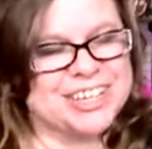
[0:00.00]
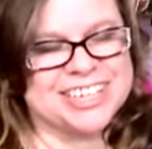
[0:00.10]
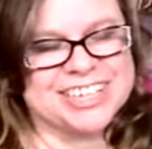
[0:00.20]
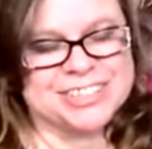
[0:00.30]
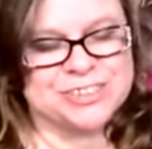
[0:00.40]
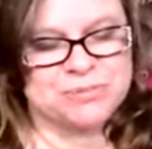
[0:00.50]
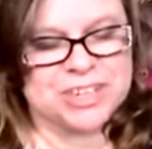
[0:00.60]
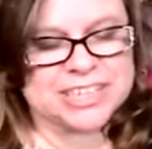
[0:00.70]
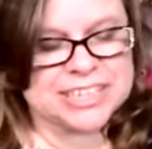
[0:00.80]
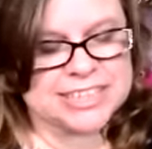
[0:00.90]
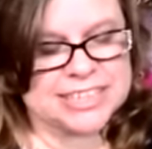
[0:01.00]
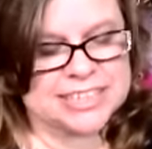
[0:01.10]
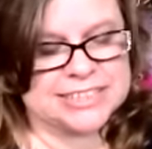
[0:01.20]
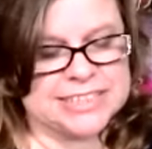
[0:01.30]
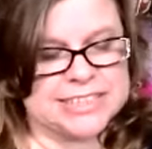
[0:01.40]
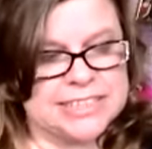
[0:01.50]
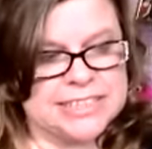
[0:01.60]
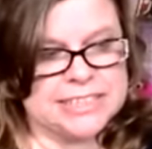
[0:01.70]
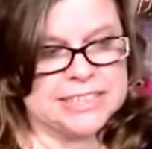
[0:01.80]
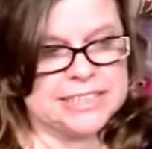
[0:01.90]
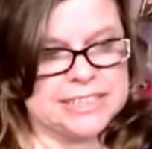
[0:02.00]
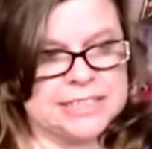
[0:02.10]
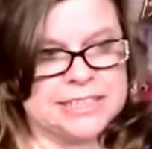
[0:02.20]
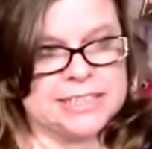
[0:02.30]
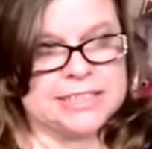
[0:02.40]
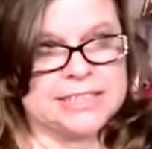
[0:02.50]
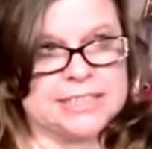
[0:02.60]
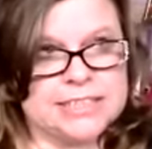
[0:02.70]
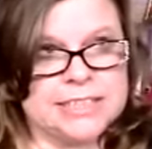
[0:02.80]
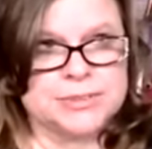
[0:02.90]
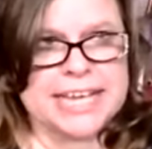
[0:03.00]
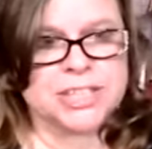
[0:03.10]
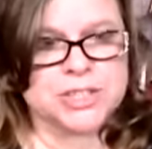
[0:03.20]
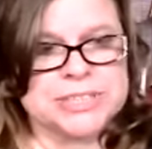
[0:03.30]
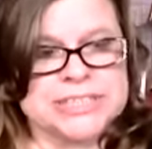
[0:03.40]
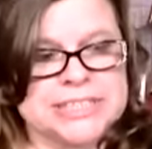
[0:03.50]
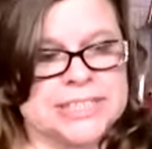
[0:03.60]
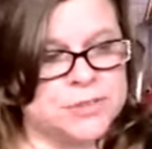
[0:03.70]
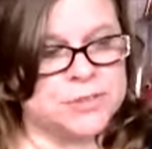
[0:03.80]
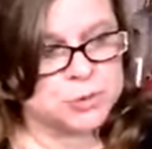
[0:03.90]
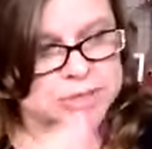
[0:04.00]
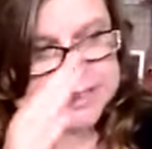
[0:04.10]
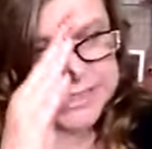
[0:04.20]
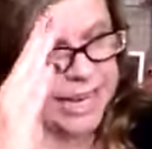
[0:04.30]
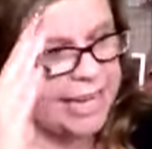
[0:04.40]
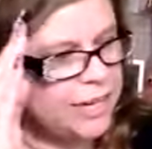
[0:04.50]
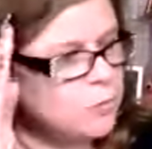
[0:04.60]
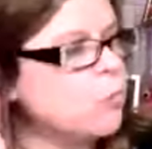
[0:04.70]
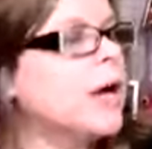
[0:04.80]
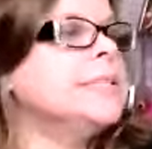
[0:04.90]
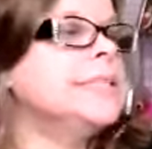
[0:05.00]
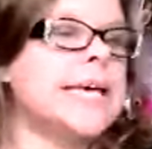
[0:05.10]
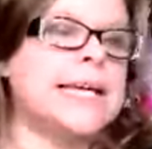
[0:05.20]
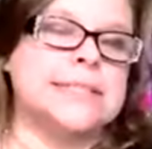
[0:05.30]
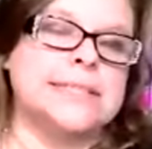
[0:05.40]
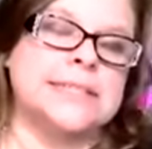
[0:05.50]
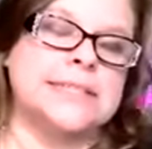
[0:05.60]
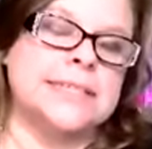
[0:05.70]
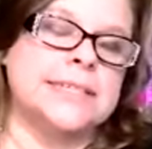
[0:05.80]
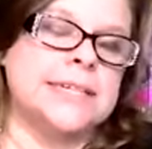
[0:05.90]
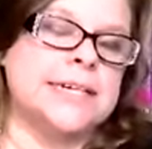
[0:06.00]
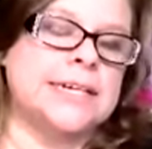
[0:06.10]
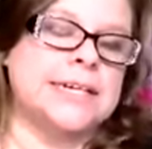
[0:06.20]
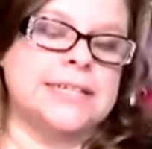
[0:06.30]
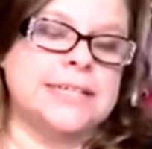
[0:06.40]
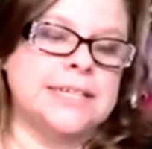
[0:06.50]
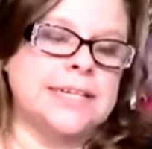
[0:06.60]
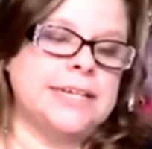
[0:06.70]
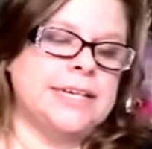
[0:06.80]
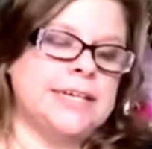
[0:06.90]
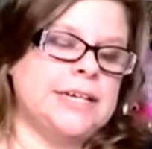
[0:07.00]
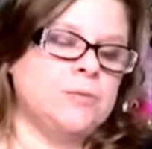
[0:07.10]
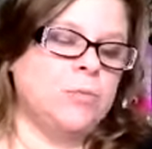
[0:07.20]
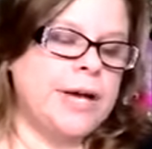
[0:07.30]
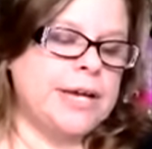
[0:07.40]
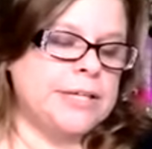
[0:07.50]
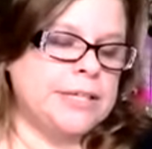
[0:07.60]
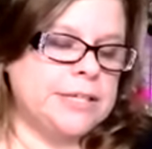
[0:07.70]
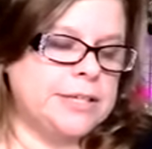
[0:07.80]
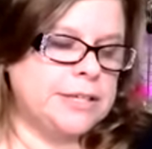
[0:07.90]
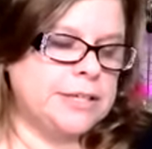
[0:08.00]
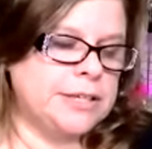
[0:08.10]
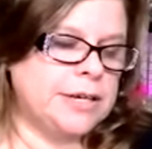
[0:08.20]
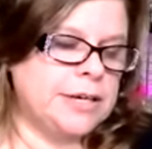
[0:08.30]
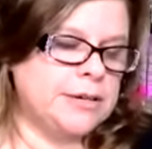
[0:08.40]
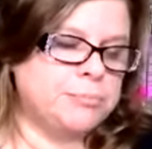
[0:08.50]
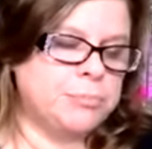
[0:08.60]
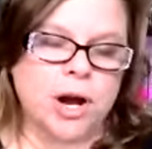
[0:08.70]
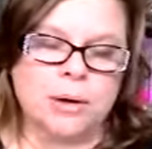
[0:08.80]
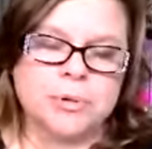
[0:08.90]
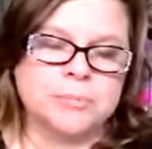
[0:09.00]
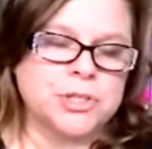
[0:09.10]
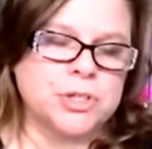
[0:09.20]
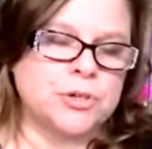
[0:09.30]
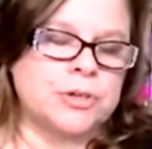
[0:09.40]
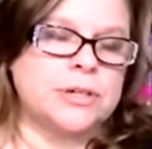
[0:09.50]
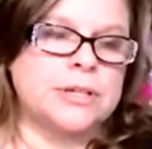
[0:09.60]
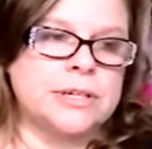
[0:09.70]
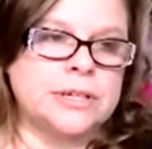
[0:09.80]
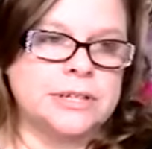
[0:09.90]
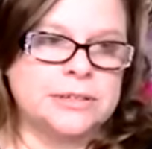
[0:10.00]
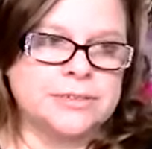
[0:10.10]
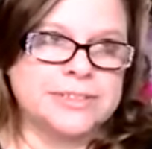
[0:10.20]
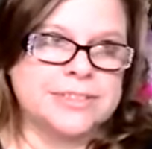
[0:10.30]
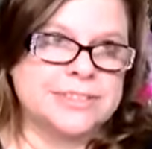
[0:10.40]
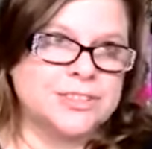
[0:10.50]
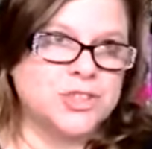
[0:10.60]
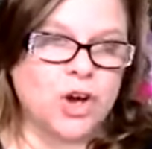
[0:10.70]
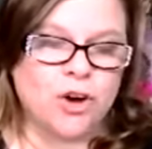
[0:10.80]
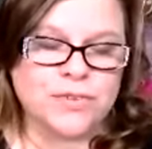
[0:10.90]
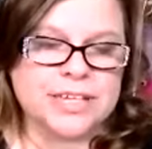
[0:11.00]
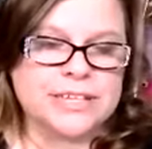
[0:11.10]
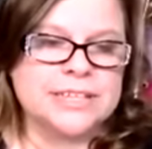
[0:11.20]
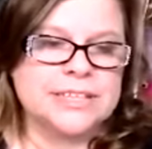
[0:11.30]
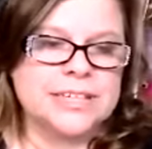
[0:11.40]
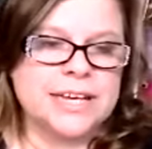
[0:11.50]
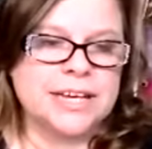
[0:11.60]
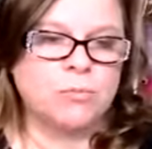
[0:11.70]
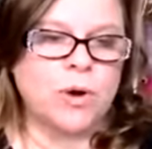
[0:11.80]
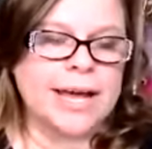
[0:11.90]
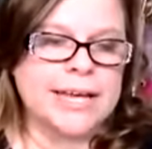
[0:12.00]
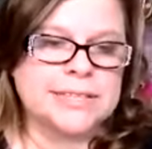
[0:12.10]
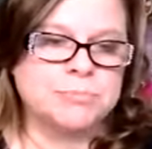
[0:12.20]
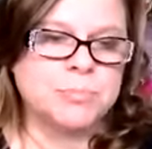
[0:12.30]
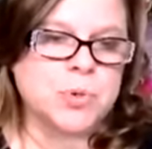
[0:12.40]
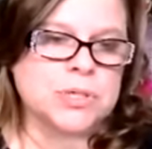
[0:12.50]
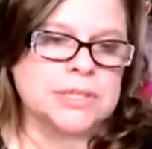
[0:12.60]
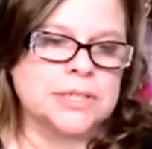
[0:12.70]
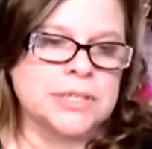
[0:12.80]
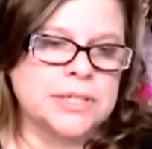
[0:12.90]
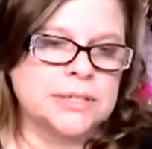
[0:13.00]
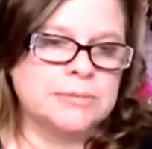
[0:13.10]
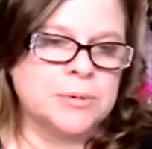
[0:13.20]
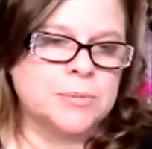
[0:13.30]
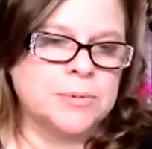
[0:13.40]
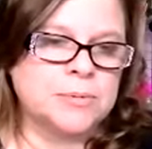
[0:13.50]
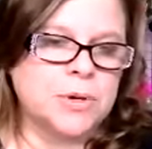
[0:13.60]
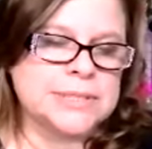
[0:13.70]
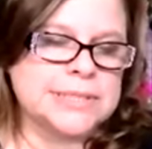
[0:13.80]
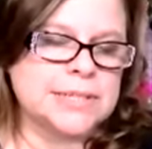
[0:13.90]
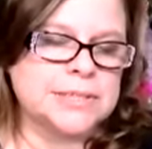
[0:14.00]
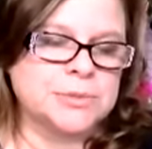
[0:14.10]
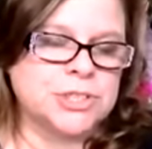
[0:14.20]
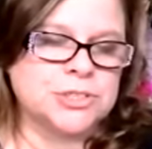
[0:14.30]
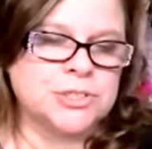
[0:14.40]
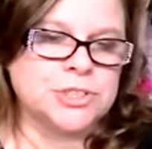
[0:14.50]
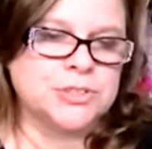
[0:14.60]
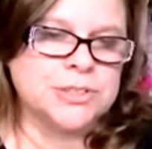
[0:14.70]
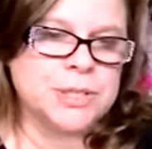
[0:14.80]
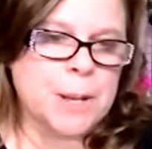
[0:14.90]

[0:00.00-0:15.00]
uh, one of the things that uh, i was asked recently if you were to say in one sentence uh, what uh, problem you're solving and why it's important, what, what, what sentence would you choose?